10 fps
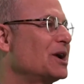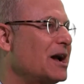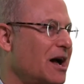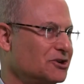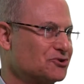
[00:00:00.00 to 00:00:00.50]

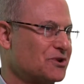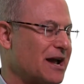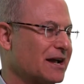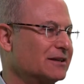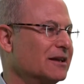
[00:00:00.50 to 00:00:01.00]

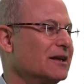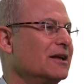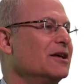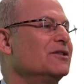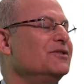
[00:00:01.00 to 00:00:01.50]
contract,
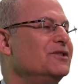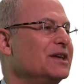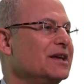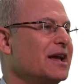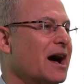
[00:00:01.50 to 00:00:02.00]

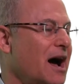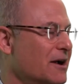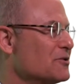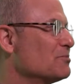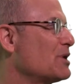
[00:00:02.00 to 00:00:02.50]
the
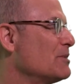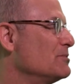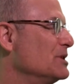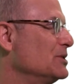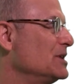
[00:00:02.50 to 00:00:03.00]
higher the
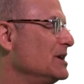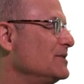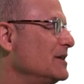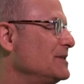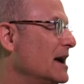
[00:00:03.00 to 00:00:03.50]
probability
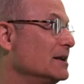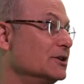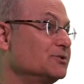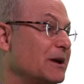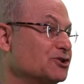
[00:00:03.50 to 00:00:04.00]
that,
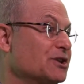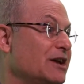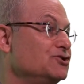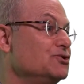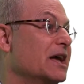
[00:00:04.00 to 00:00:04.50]
especially
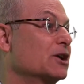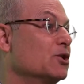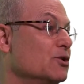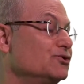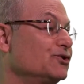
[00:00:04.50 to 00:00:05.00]
as you get
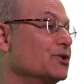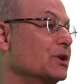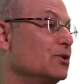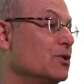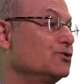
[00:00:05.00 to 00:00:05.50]
closer
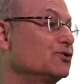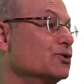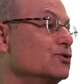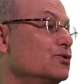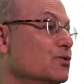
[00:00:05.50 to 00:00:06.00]
and
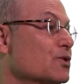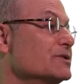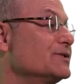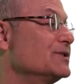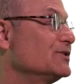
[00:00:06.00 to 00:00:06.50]
closer
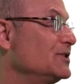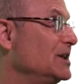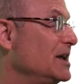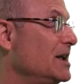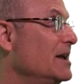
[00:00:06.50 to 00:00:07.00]
towards the
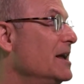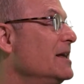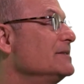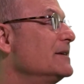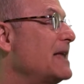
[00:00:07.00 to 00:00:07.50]
city,
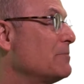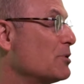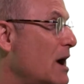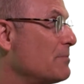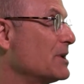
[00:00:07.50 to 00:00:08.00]
that
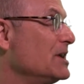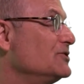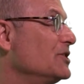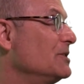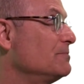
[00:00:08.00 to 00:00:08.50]
property
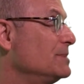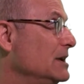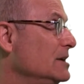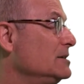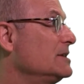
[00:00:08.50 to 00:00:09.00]
is going to
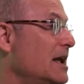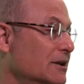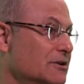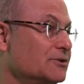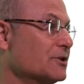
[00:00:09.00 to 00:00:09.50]
be
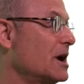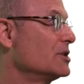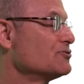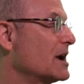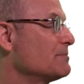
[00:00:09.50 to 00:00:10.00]
taken under
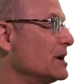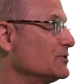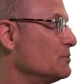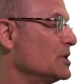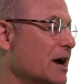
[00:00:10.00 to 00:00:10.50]
contract by
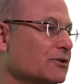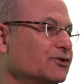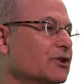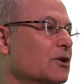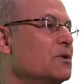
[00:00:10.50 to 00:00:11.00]
someone else.
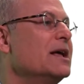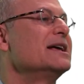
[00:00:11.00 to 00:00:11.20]
So